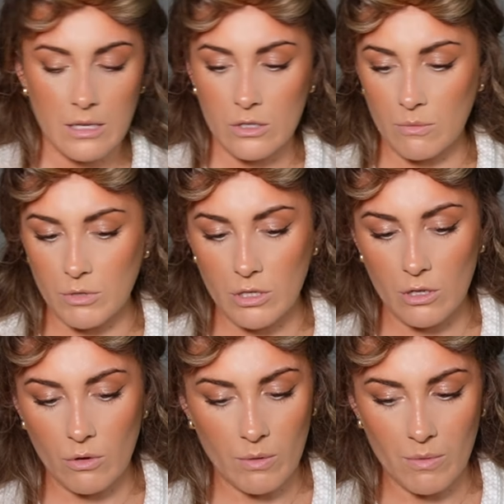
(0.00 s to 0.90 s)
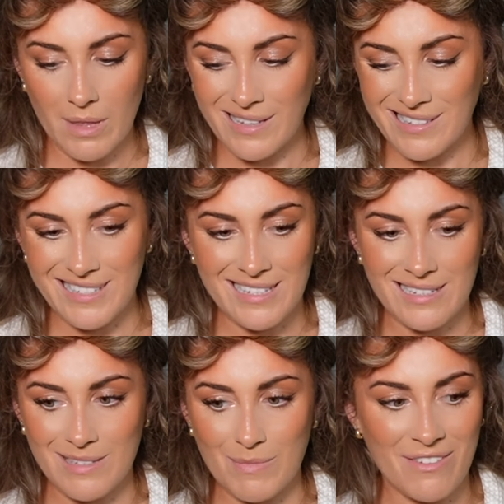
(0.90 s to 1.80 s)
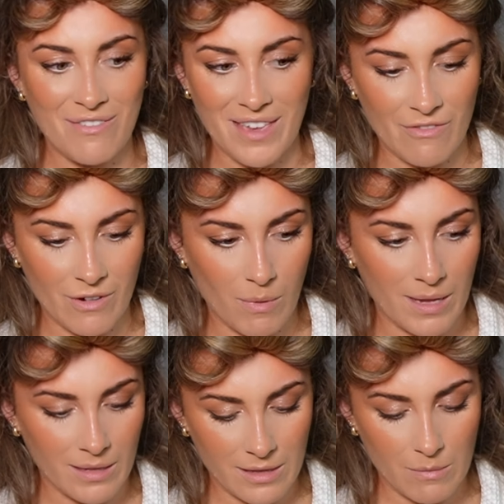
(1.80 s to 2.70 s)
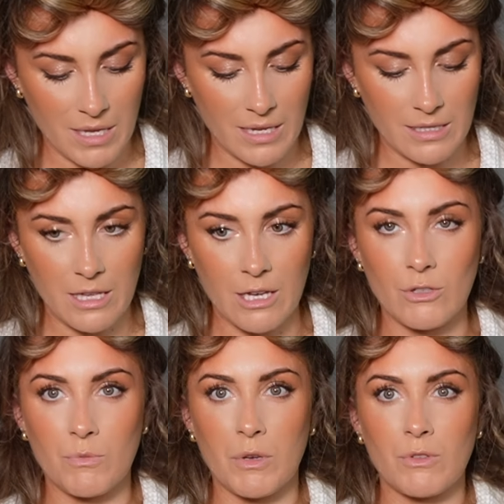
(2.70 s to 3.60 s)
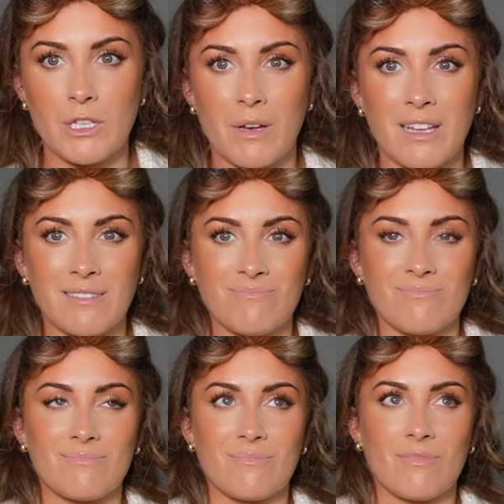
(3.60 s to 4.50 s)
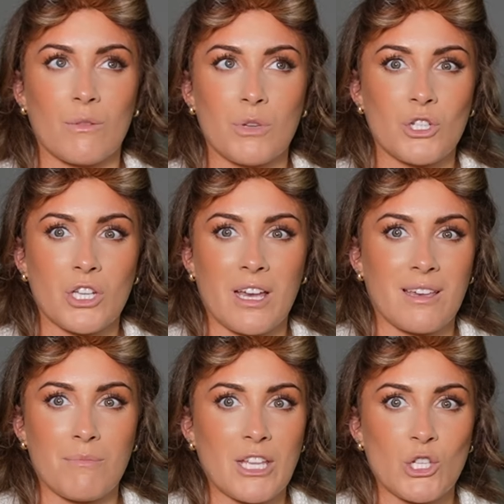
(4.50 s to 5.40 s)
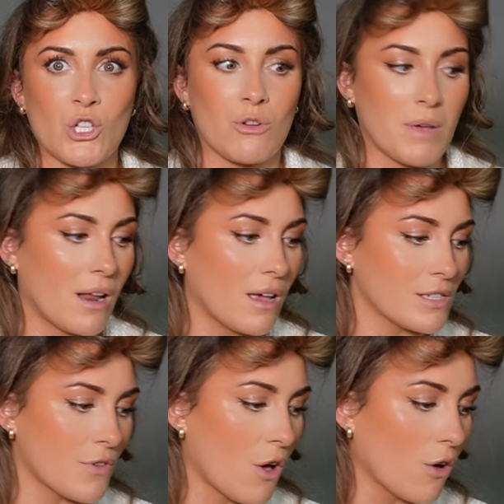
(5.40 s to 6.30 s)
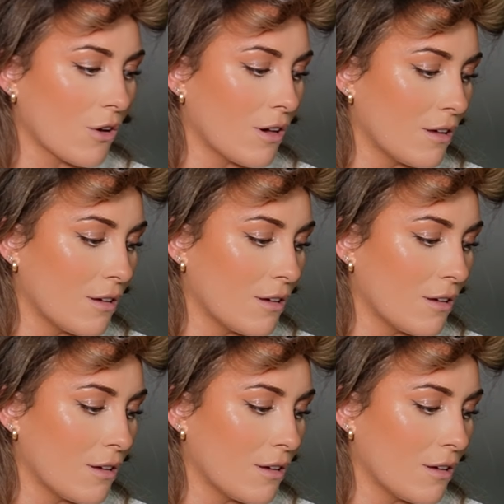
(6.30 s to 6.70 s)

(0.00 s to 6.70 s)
So I'm just going to go in with this because this is my favourite one at the minute. It's the Huda Beauty one, which I mentioned on my last vlog.